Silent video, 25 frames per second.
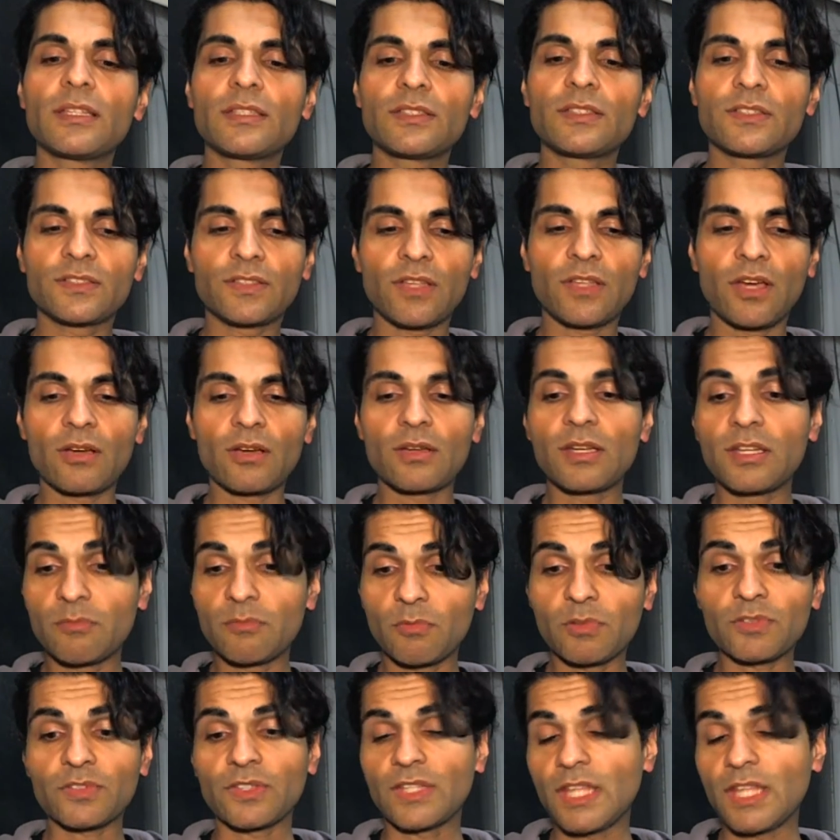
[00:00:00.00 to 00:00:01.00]
So, and it
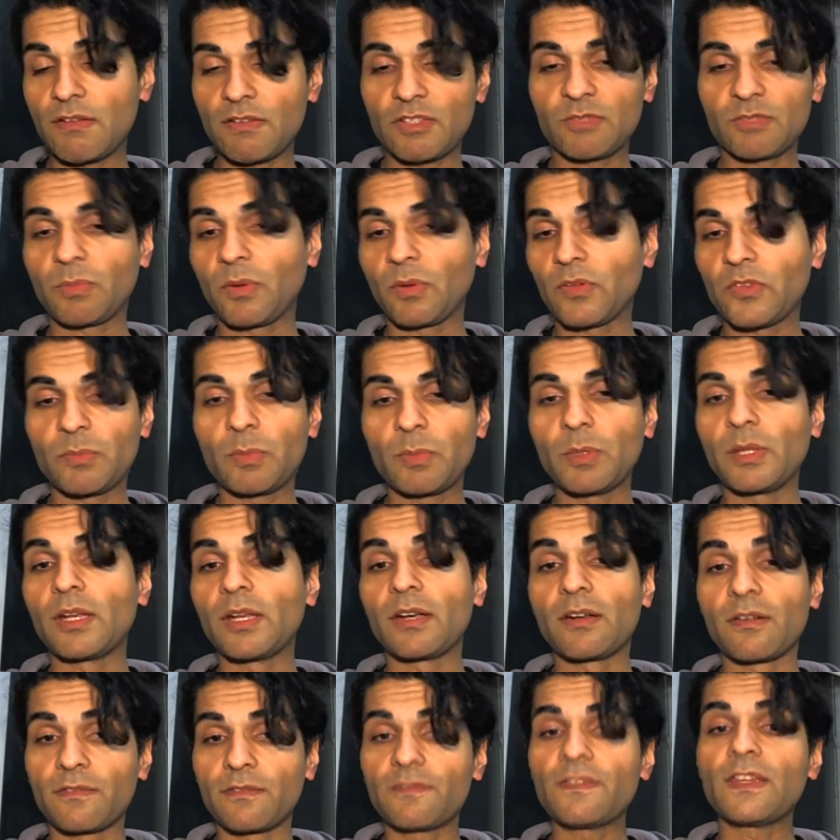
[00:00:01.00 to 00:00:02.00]
wasn't their
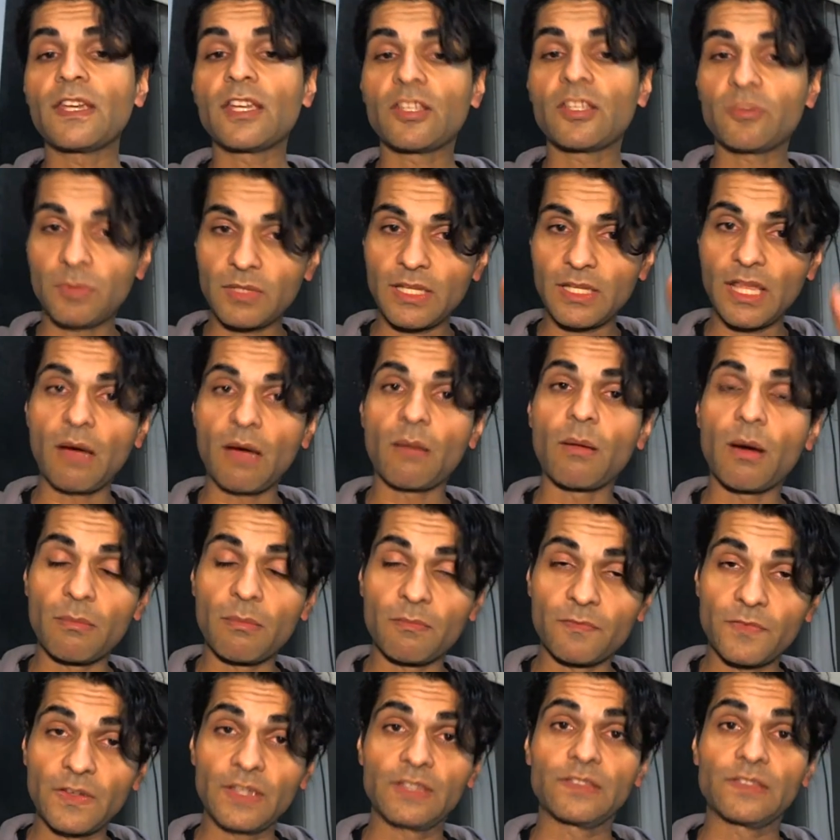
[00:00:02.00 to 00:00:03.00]
responsibility to fix, but now
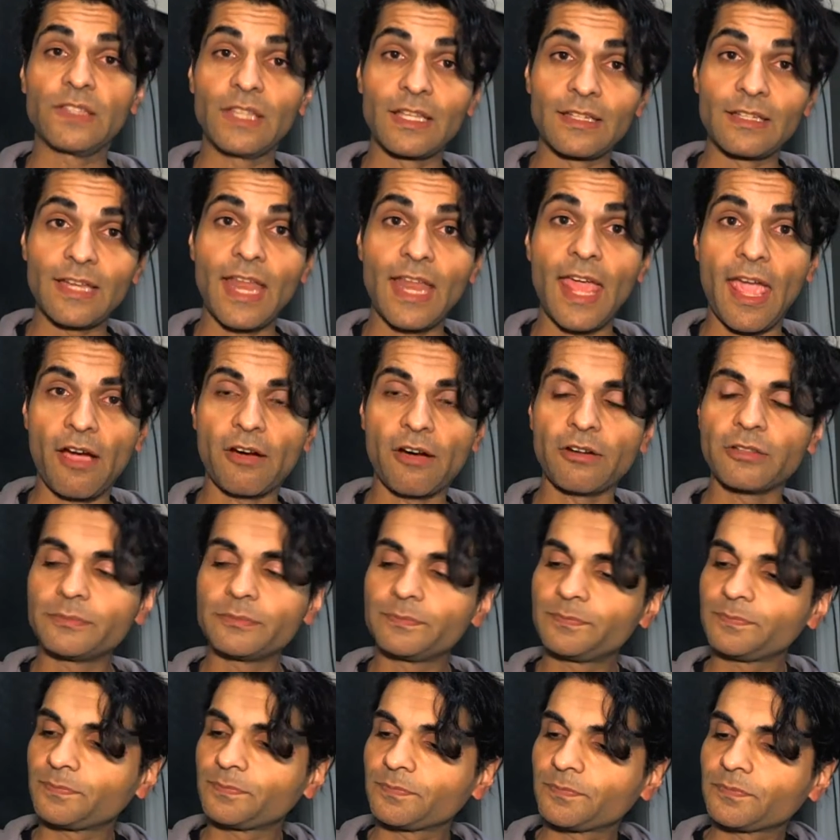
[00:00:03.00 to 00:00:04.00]
I'm fixing it now.
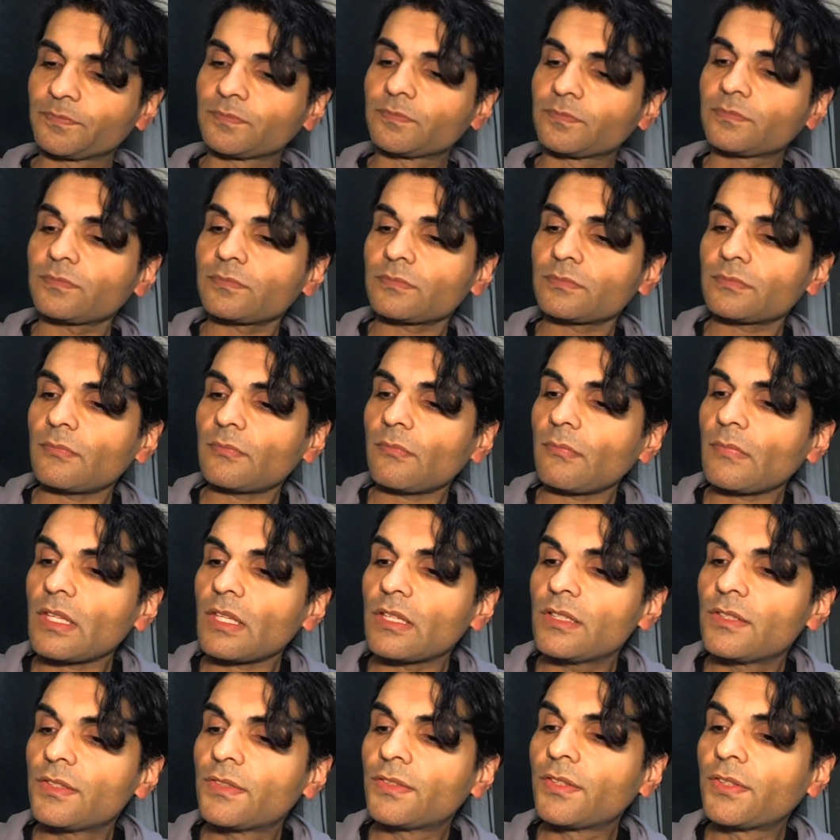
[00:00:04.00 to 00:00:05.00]

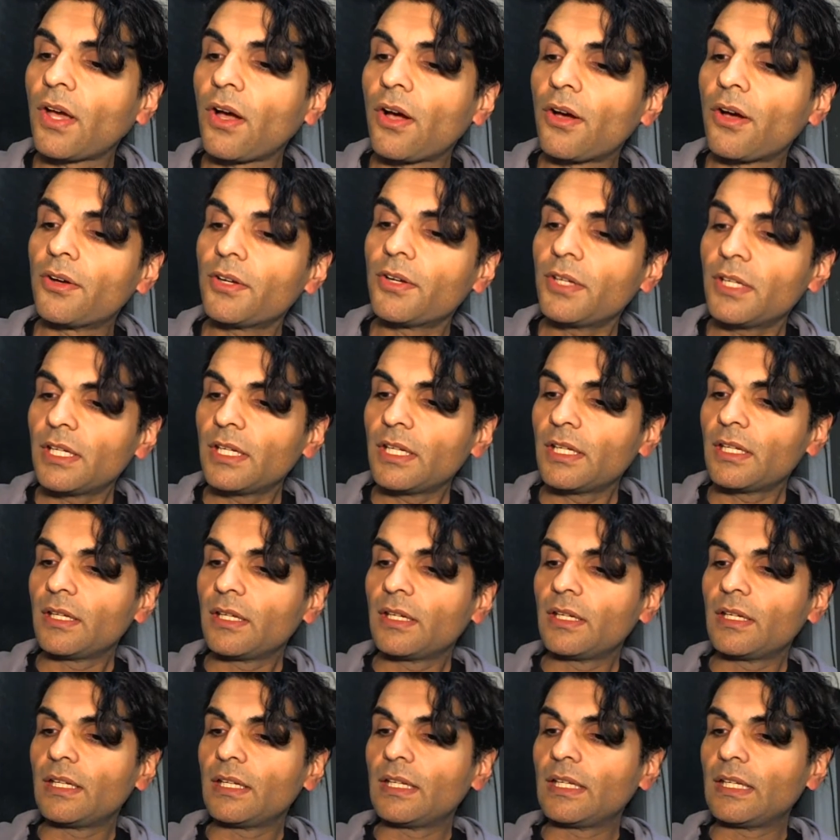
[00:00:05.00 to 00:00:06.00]
So
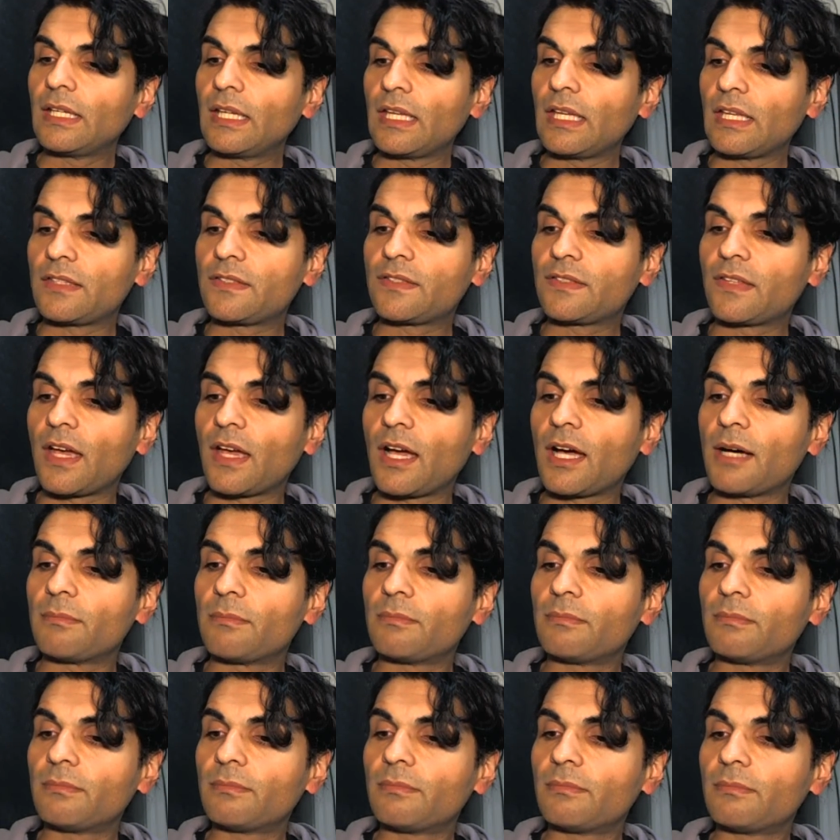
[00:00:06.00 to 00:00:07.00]
it's
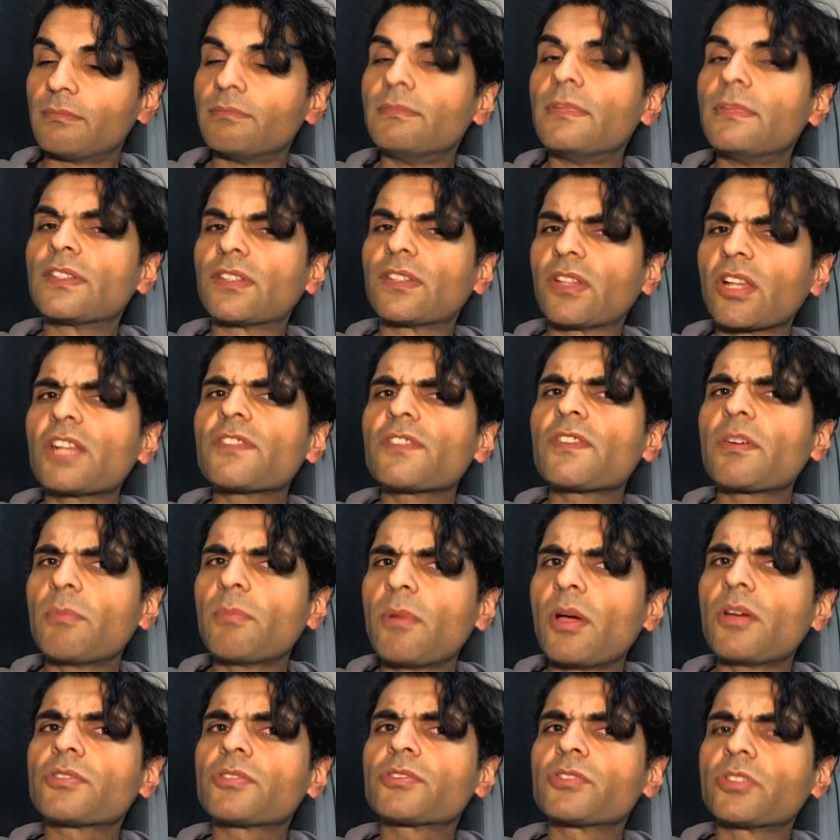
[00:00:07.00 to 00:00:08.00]
there's a lot of
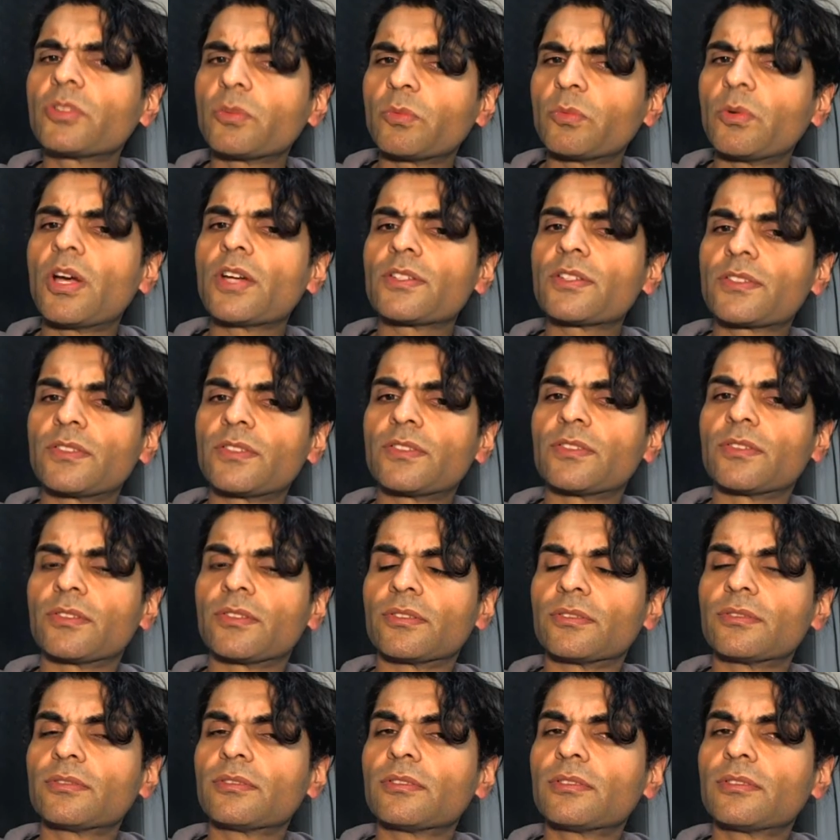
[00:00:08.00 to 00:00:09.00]
emotional work to
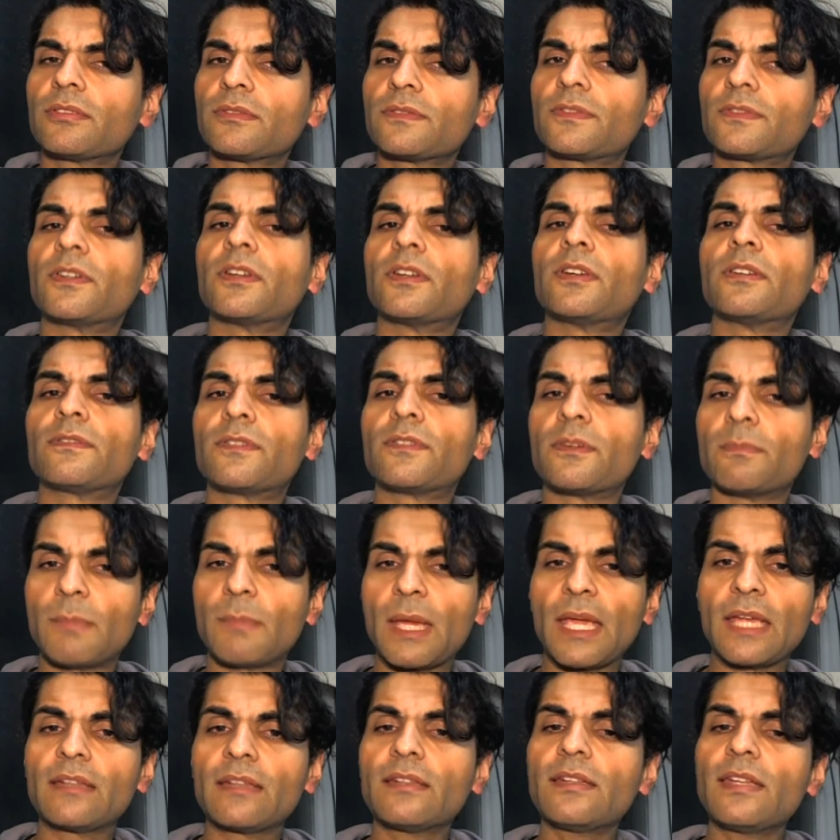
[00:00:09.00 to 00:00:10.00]
do for
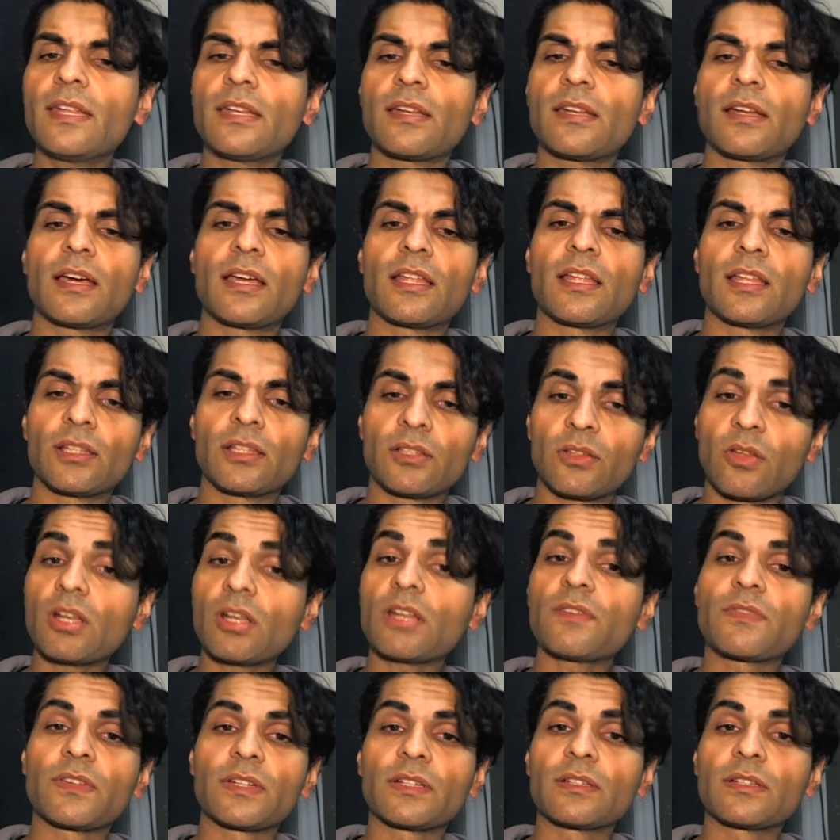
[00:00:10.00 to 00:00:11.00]
men, and a lot
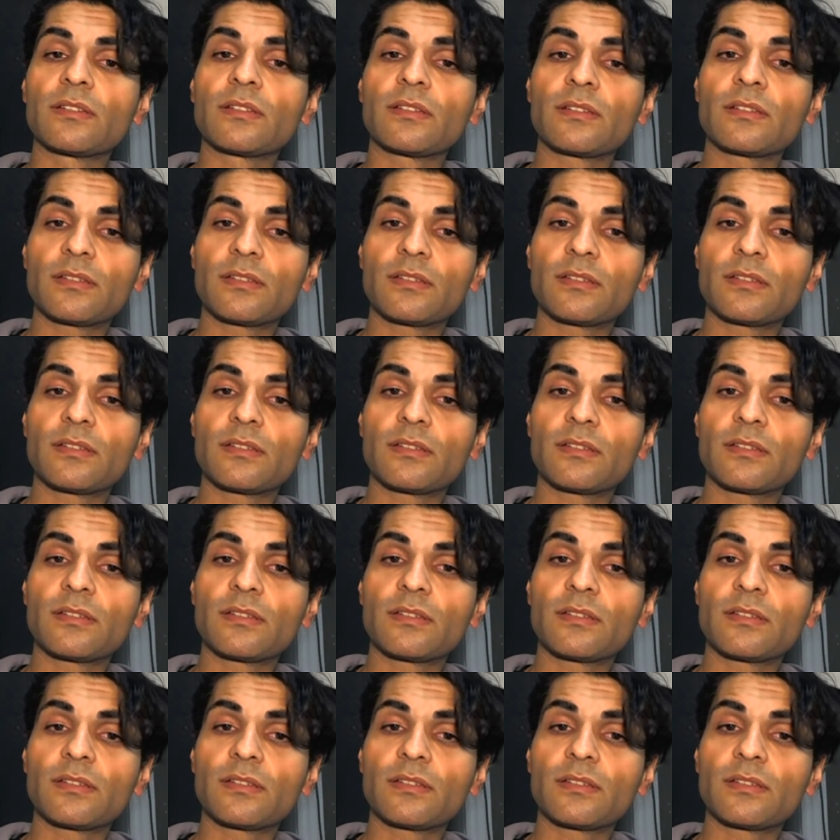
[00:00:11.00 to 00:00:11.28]
of it